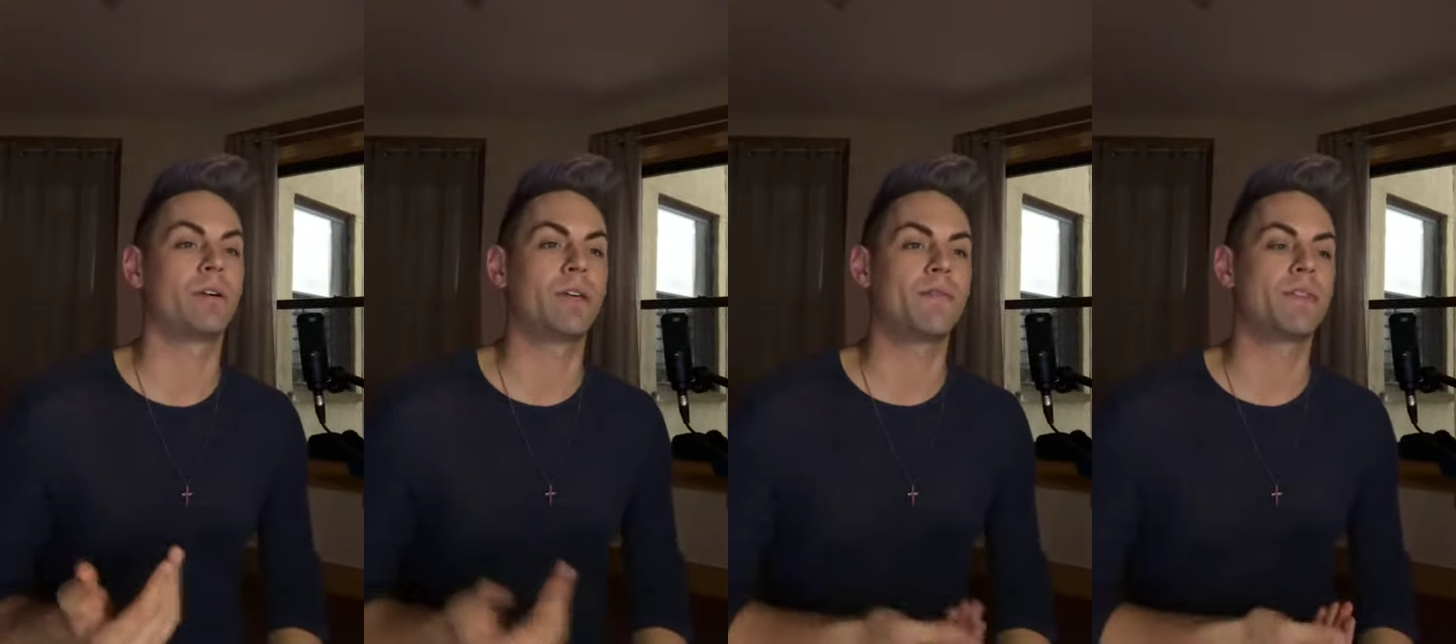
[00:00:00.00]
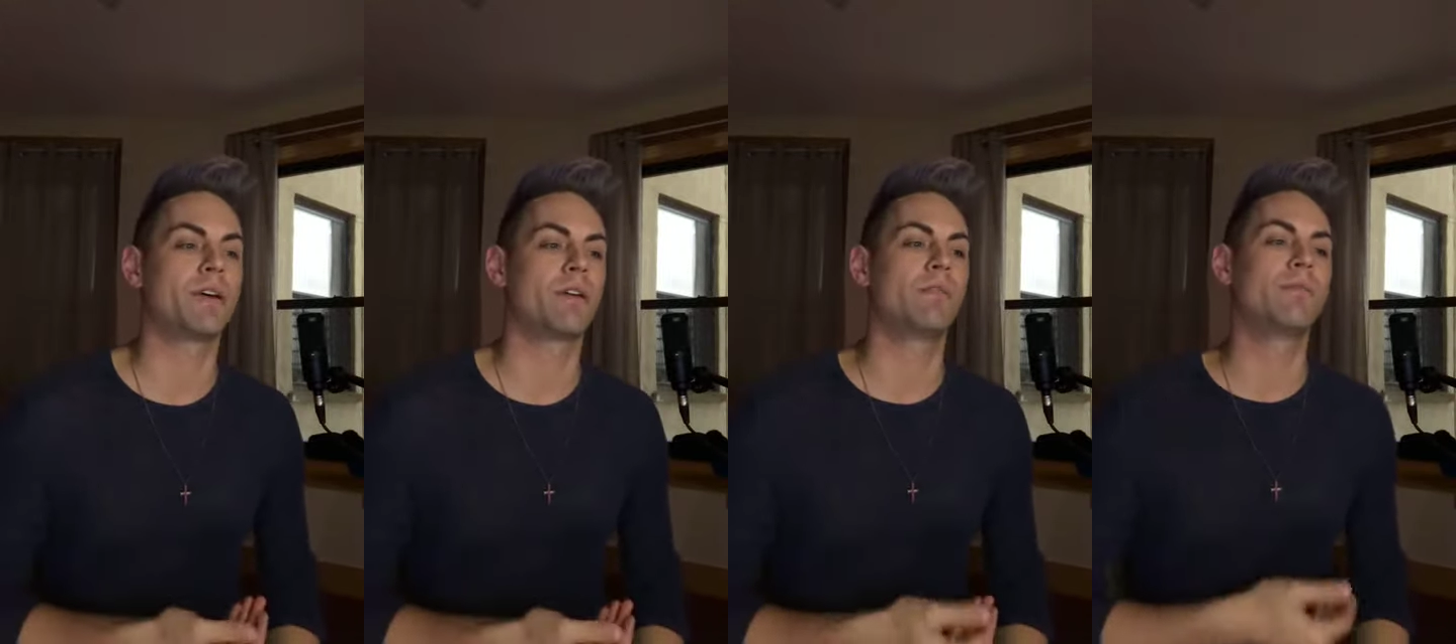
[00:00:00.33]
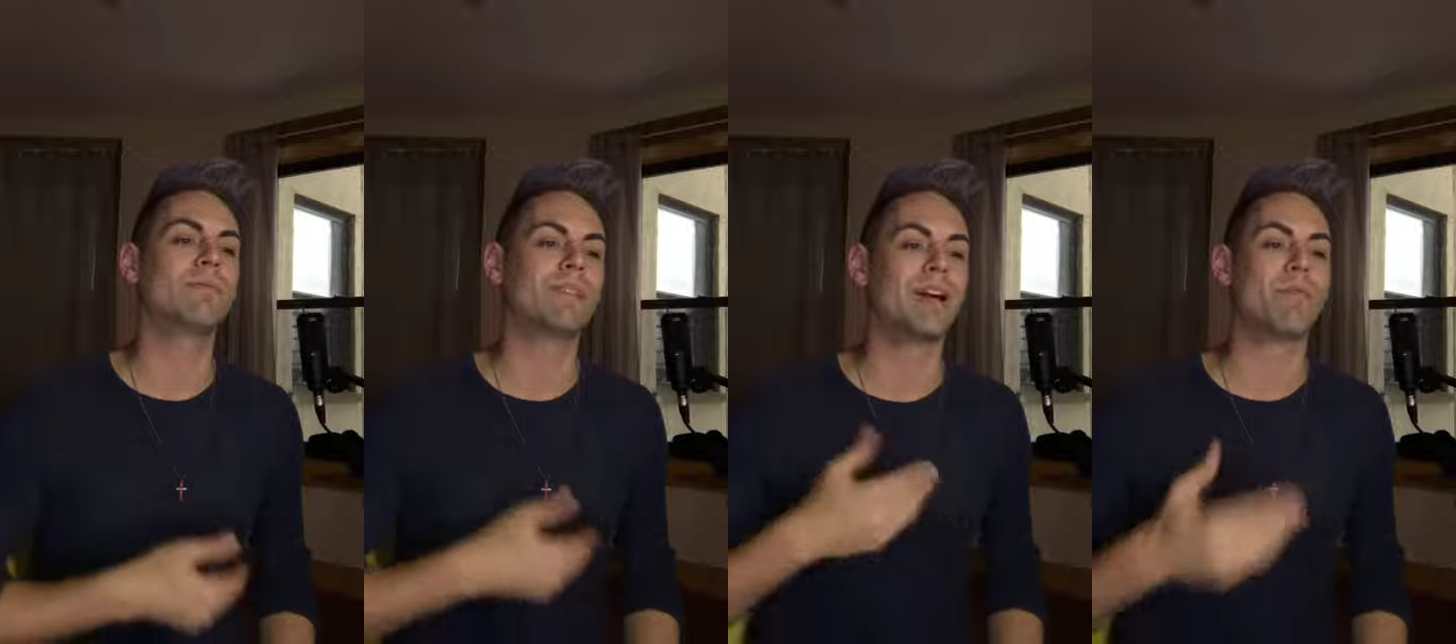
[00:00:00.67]
even though
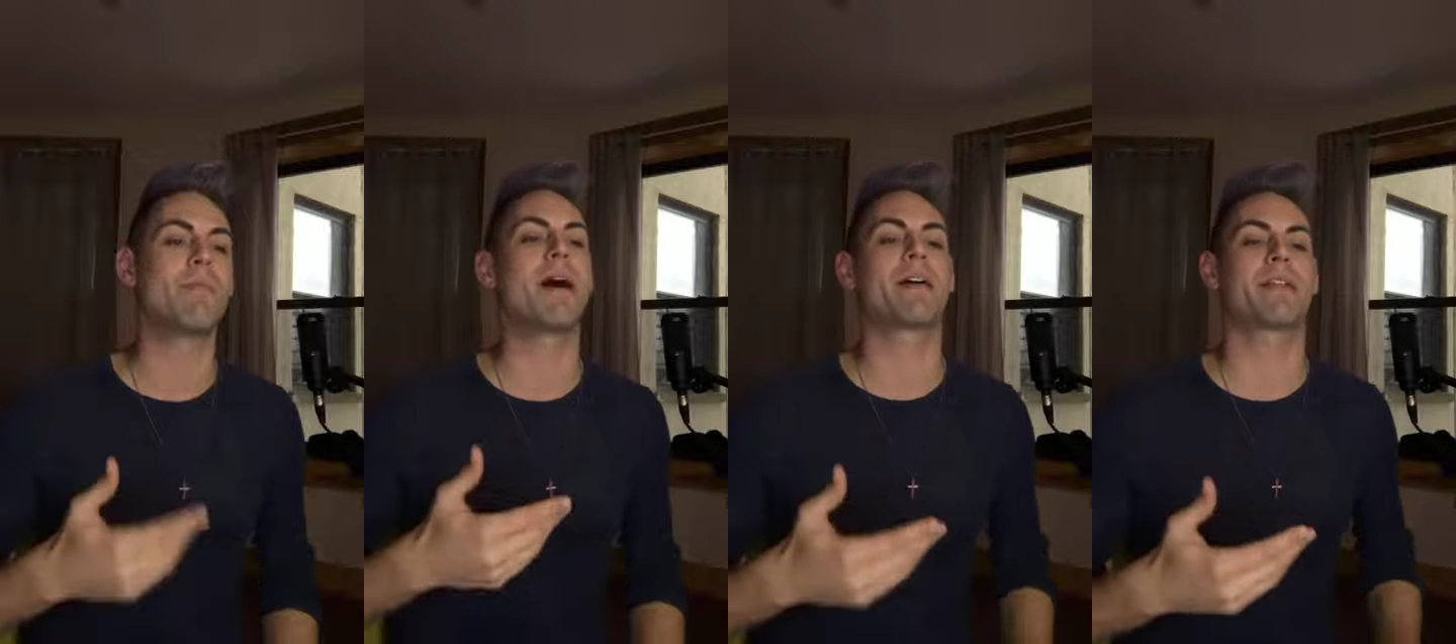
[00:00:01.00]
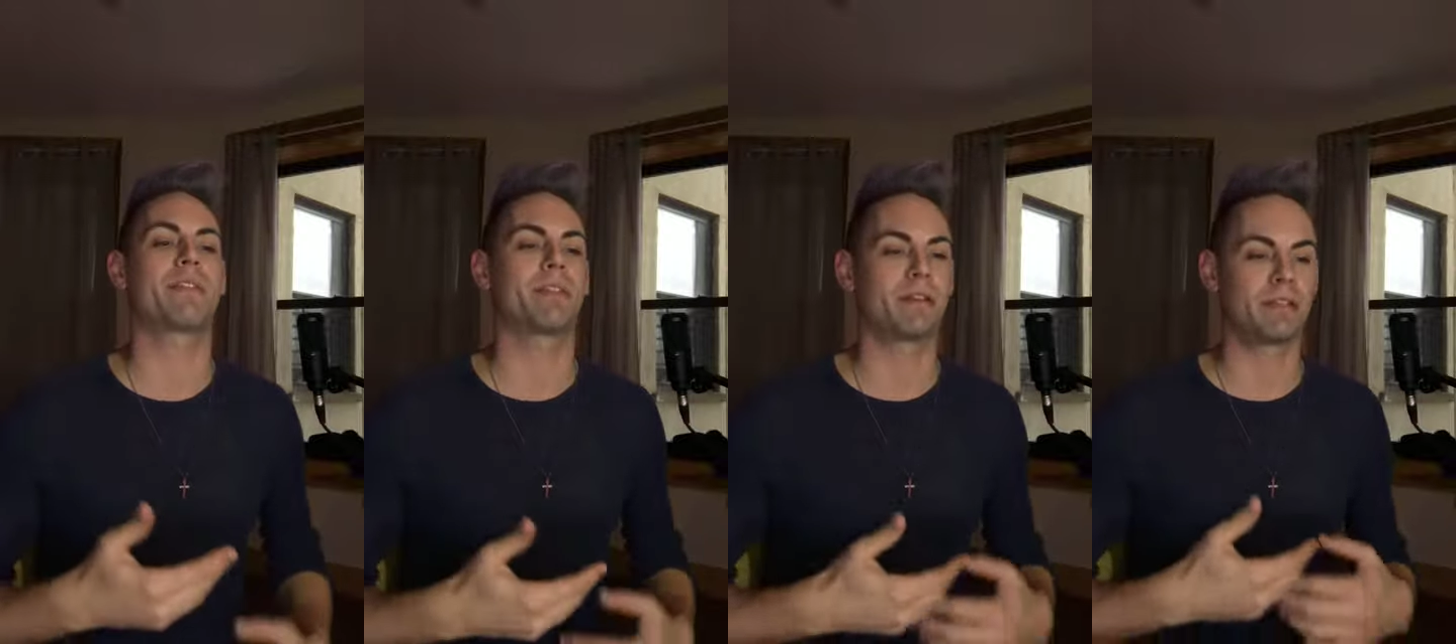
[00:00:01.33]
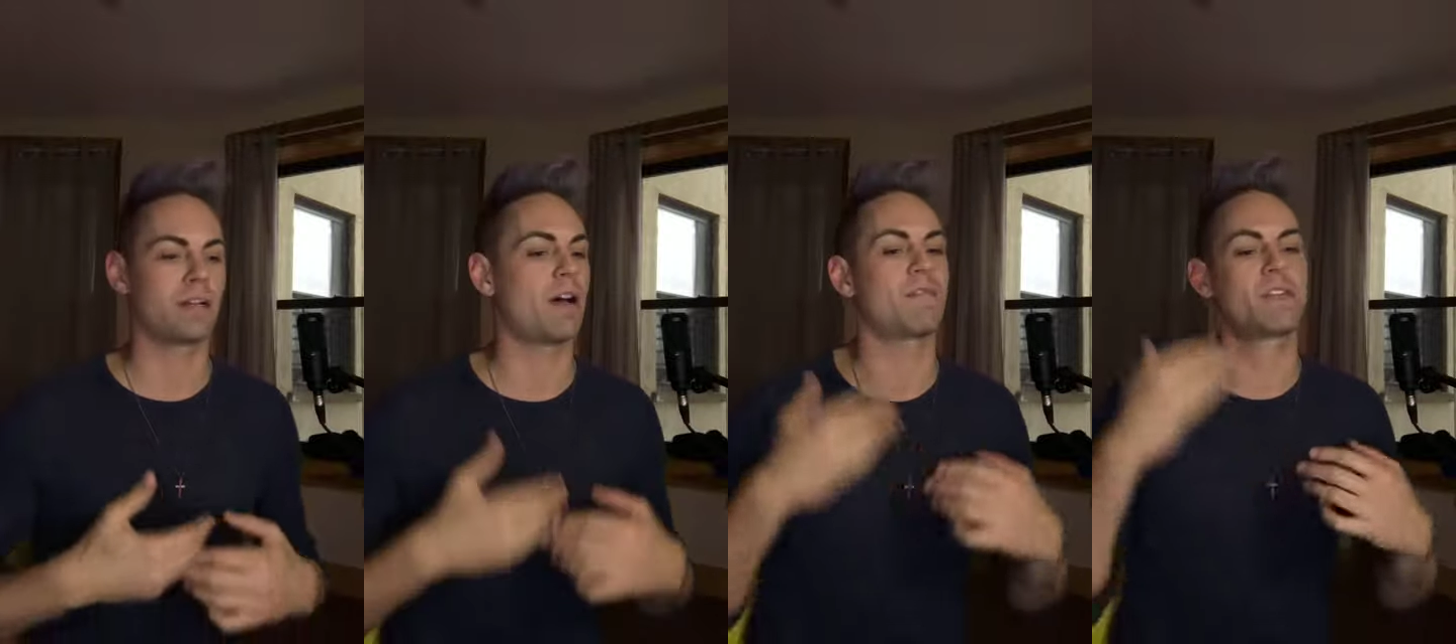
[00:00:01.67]
meth is
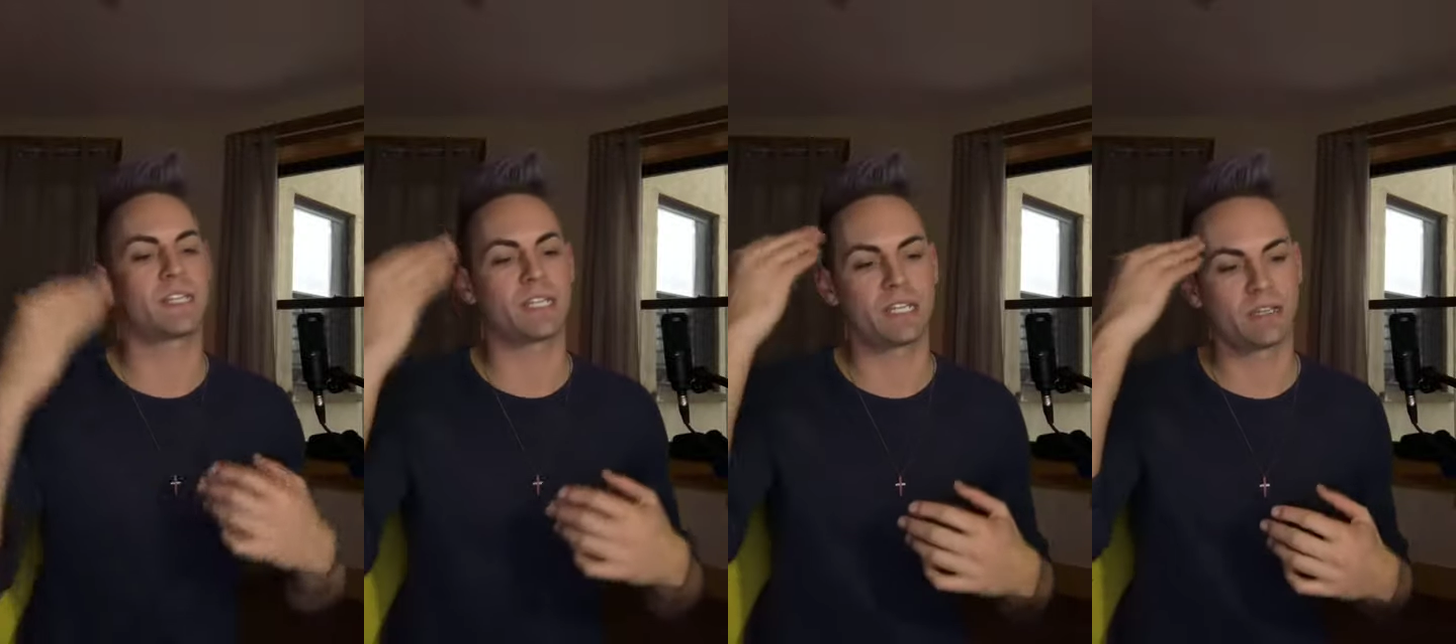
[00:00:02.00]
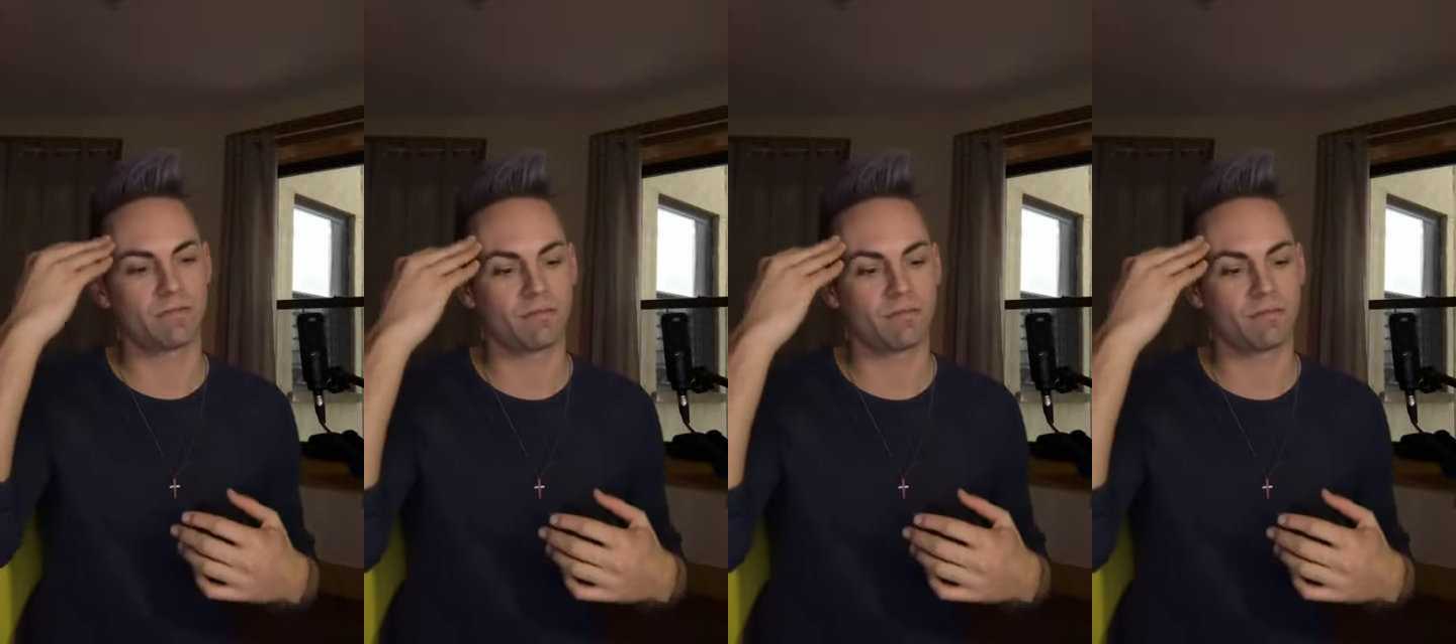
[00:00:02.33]
obviously